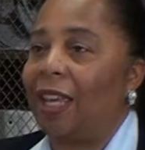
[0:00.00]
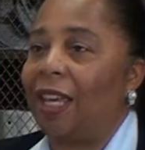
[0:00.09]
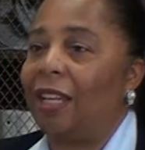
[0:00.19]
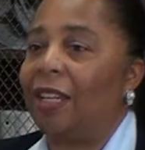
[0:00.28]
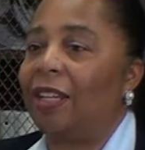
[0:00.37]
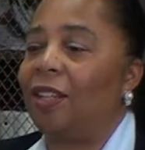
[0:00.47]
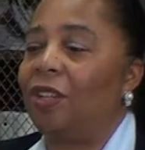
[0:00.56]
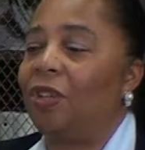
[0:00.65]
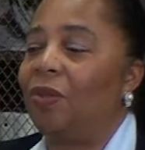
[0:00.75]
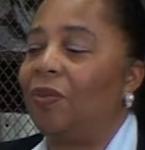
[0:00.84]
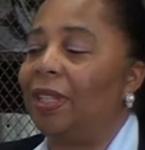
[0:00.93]
And
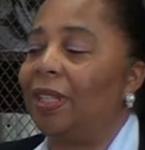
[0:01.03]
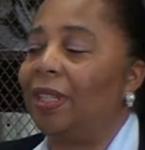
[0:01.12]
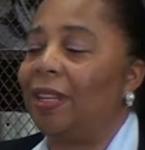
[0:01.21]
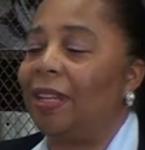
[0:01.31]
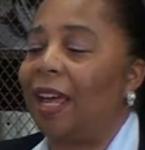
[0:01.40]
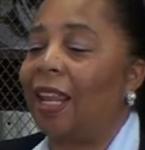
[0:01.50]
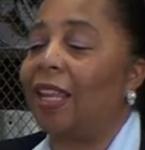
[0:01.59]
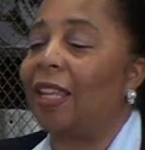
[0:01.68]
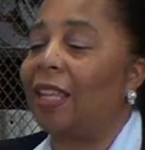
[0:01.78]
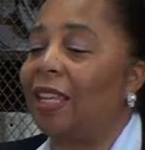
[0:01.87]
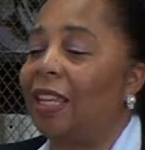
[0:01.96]
you just cannot
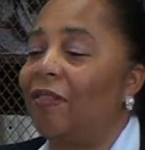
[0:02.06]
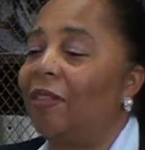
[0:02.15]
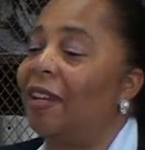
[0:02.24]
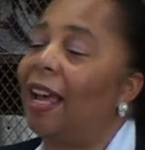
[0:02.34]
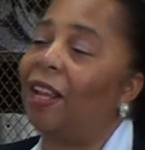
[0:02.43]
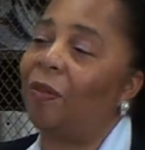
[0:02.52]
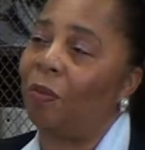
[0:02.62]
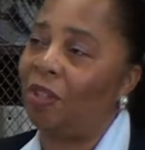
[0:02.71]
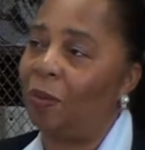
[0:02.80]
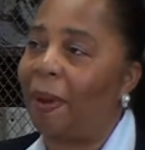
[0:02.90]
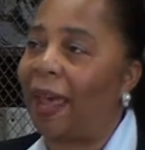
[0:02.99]
leave and not
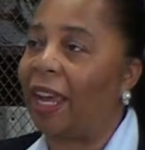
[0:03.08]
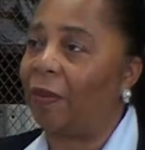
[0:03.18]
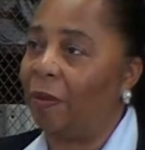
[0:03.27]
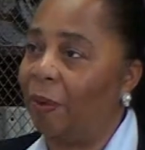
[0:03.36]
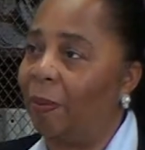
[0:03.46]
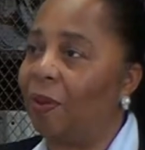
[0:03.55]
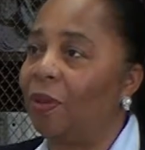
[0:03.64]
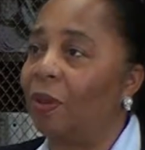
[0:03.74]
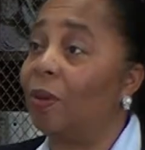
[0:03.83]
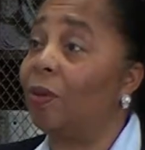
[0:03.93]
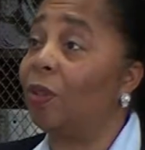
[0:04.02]
reach back and remember
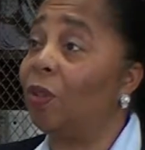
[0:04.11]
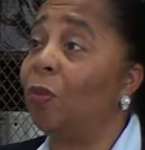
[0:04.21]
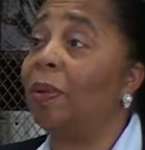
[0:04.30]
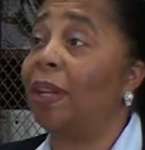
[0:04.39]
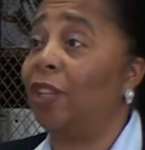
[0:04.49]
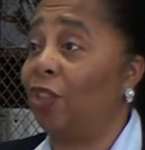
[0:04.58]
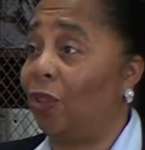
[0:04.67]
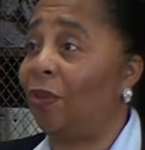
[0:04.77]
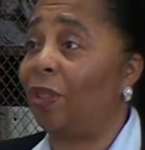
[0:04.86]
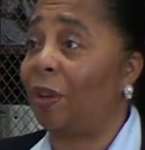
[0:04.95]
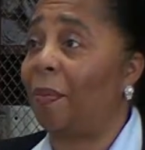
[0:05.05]
those who blessed
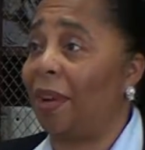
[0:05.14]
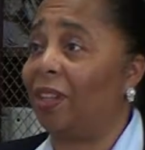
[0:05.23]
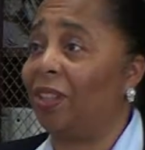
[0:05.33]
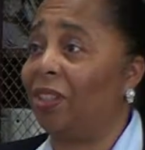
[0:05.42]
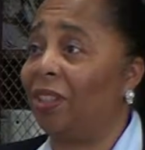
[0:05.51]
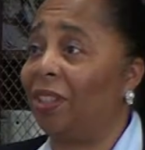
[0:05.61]
you so much.